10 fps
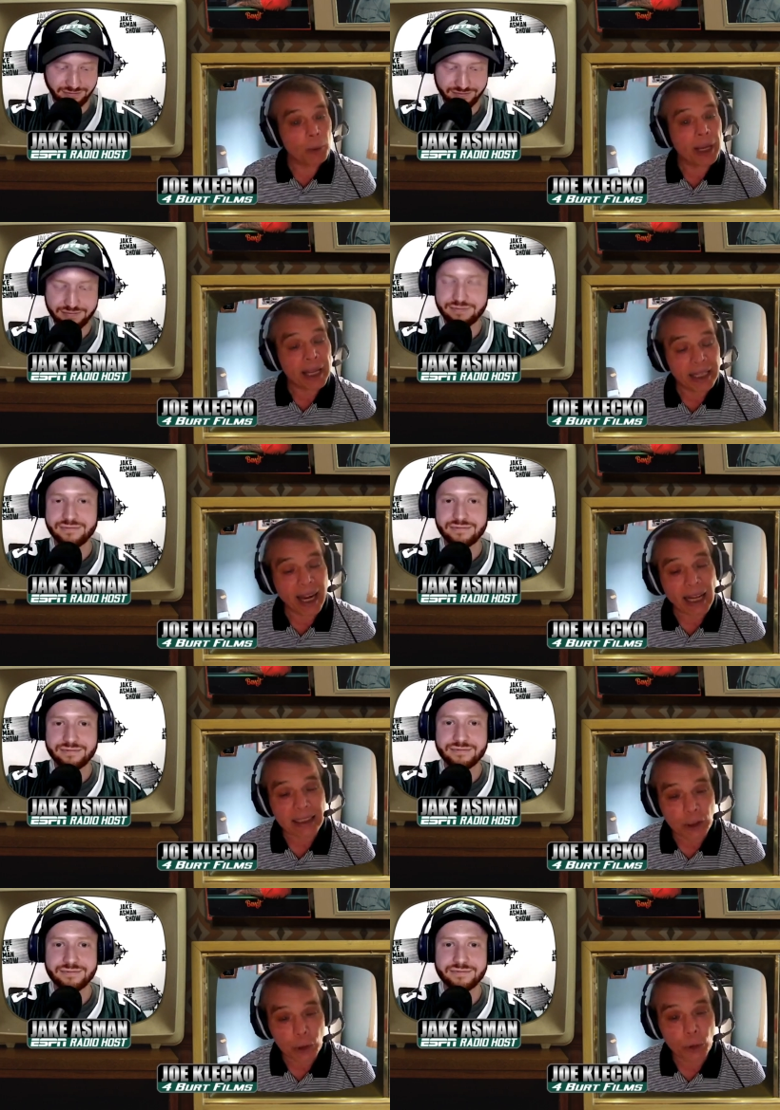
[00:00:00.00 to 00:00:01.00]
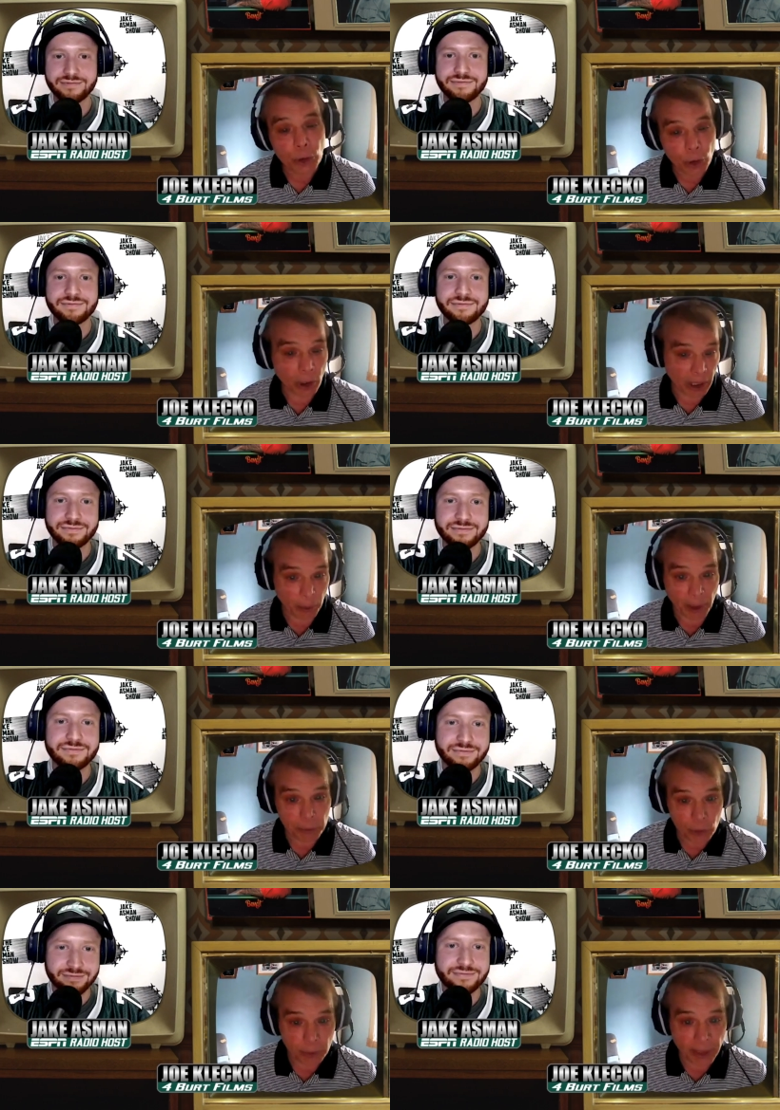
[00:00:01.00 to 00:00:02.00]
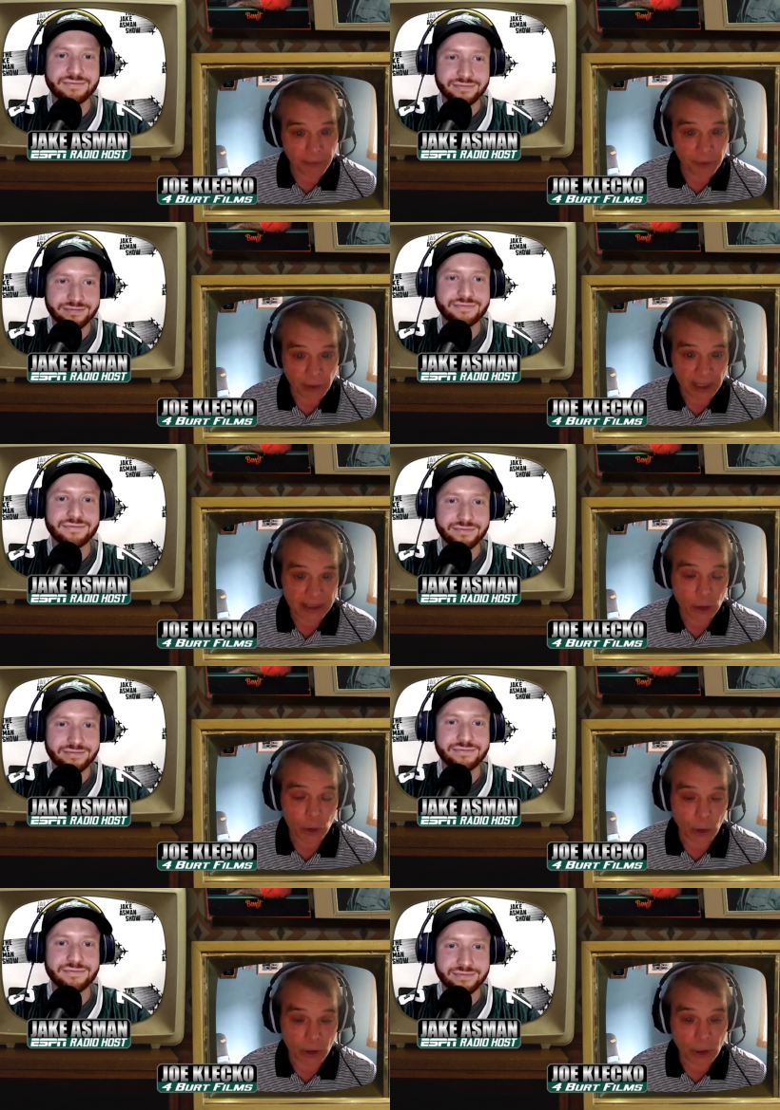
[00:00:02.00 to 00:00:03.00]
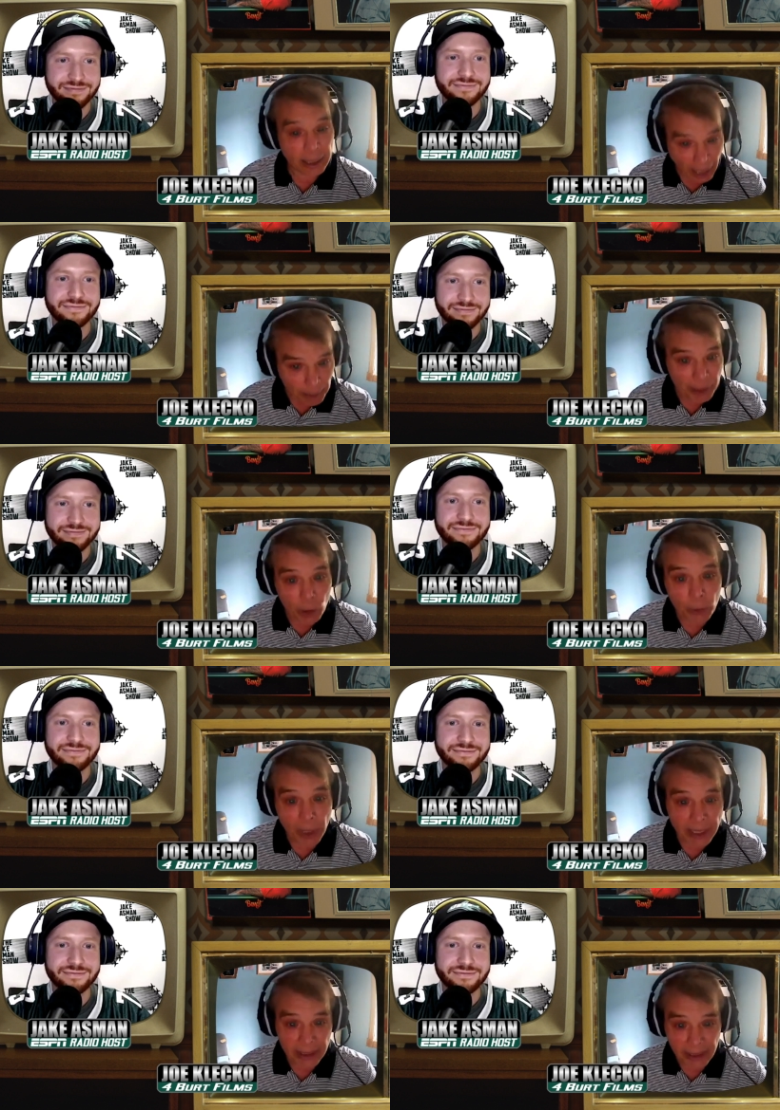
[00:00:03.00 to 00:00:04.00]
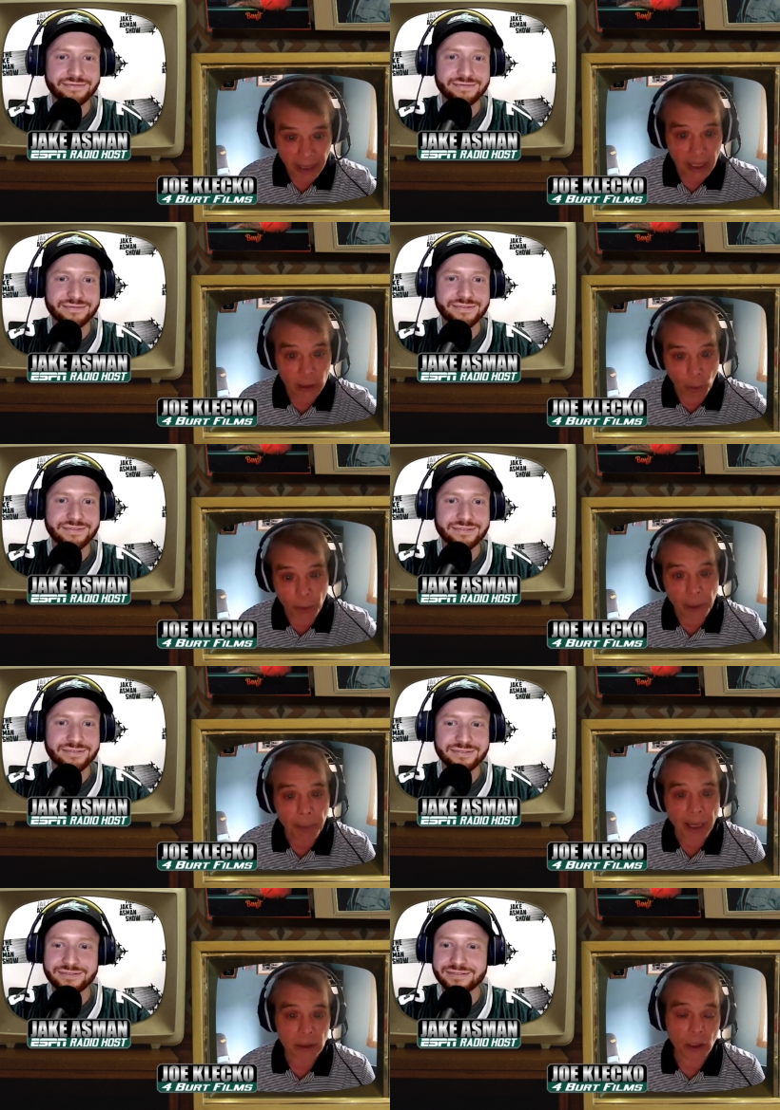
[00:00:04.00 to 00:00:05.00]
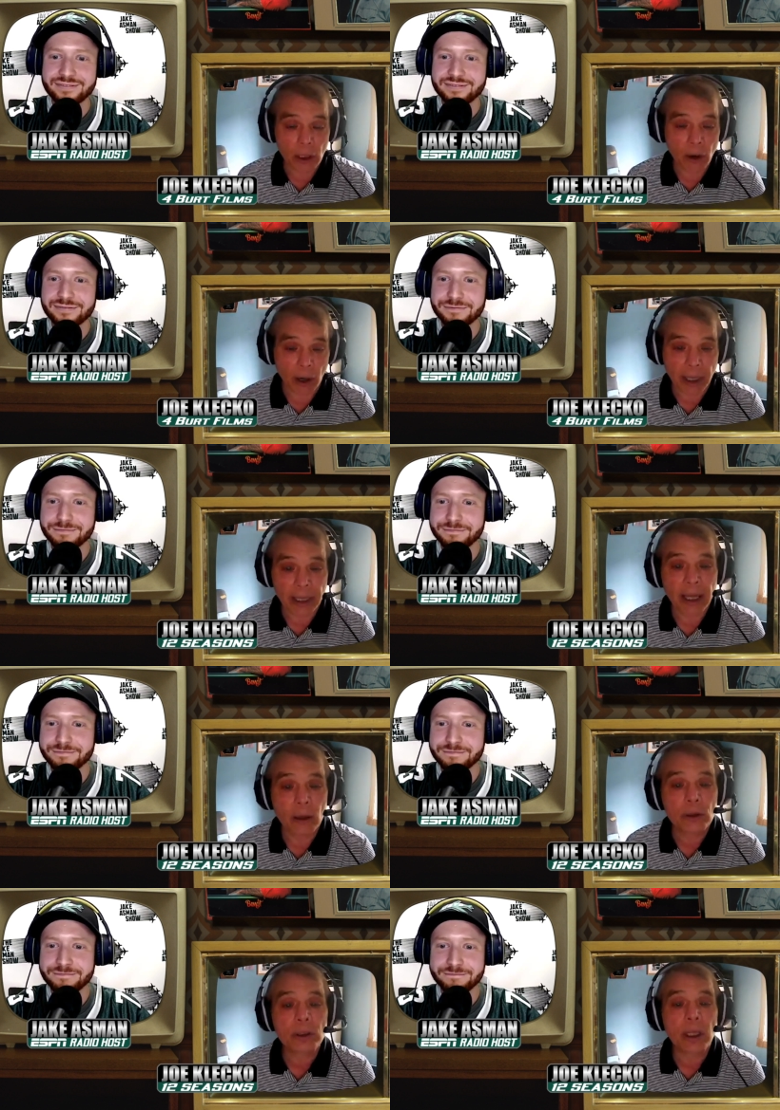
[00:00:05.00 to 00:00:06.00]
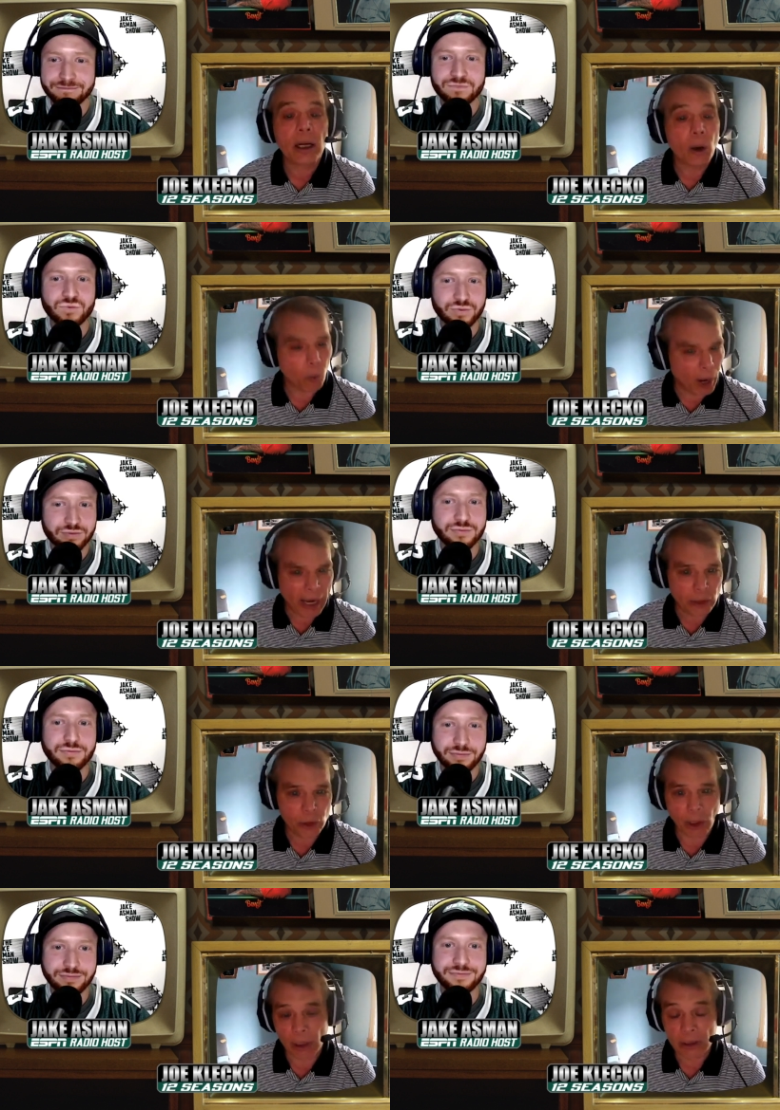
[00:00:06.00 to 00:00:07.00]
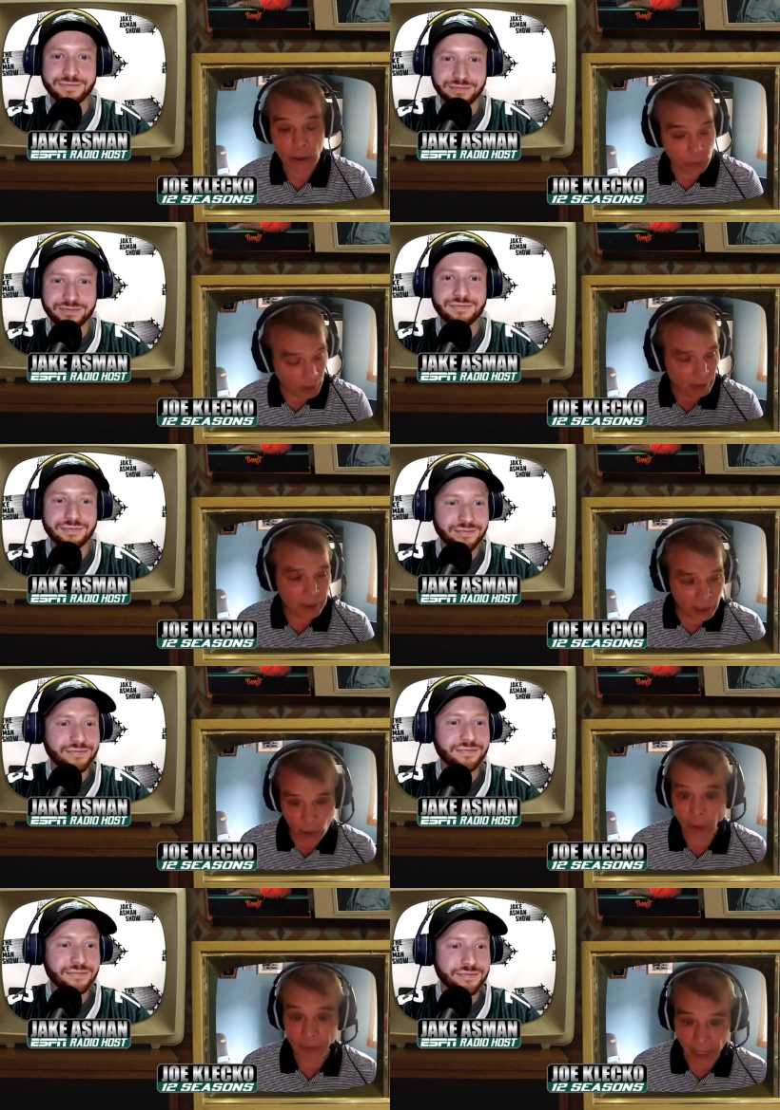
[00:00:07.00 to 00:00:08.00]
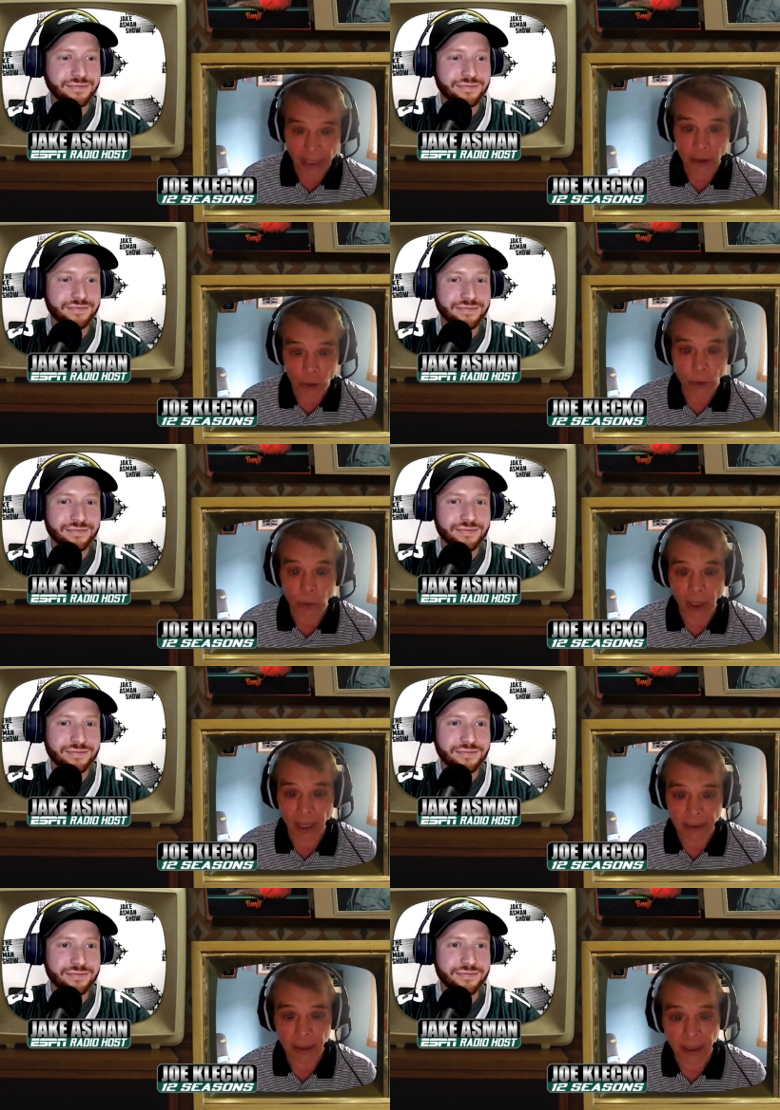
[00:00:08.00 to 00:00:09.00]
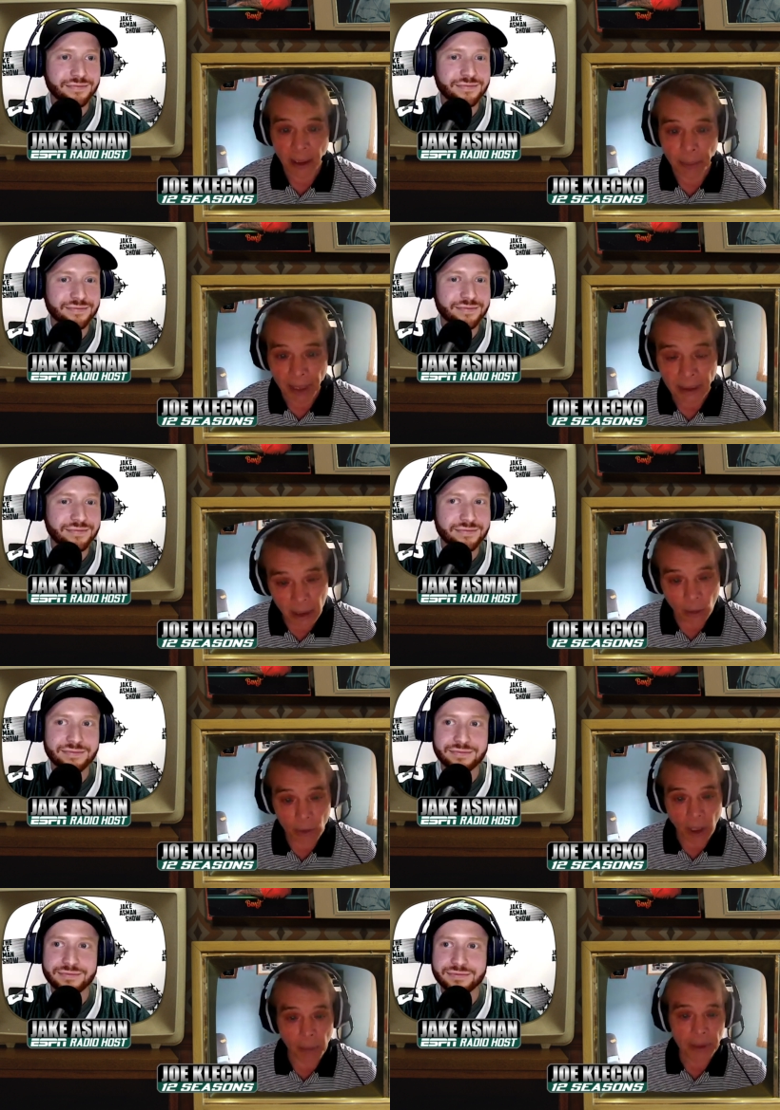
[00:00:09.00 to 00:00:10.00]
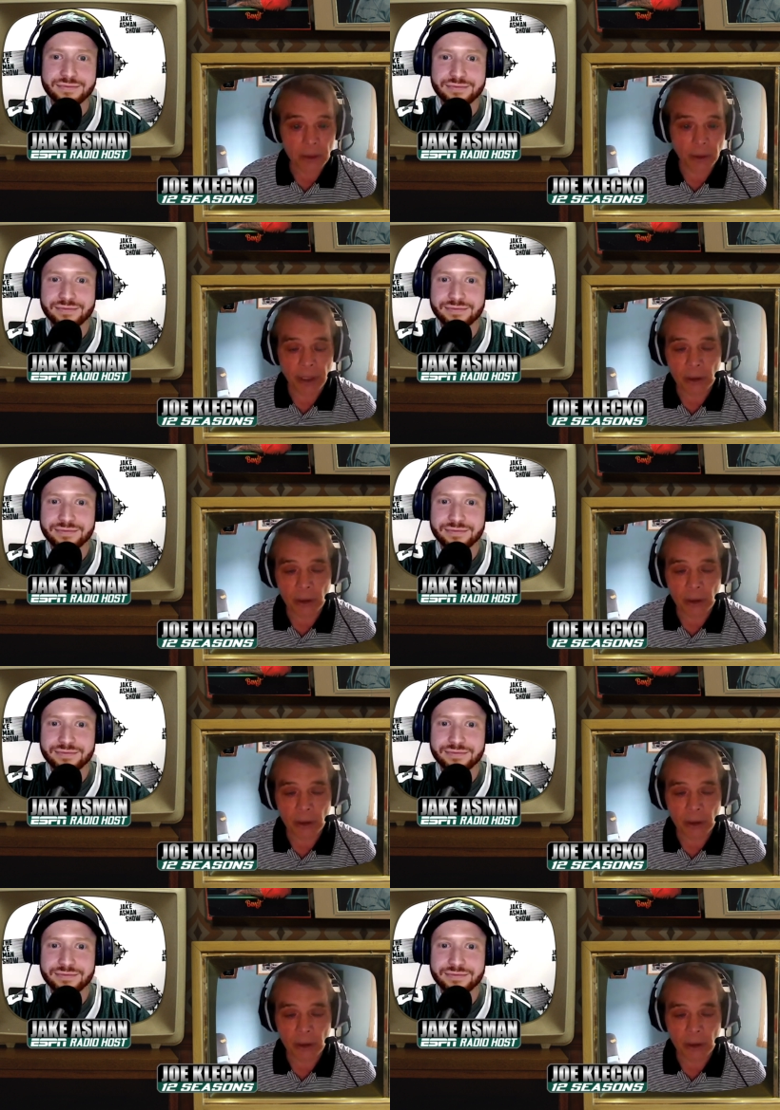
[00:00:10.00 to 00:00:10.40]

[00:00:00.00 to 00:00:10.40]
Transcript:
Speaker 1: We had an acting school in New York. I went up to him after and I said, George, how about you and I get together when we get back to New York? And he goes, uh, why, Joe? I says, well, you have an acting school I'd like to think about, you know, coming to it. He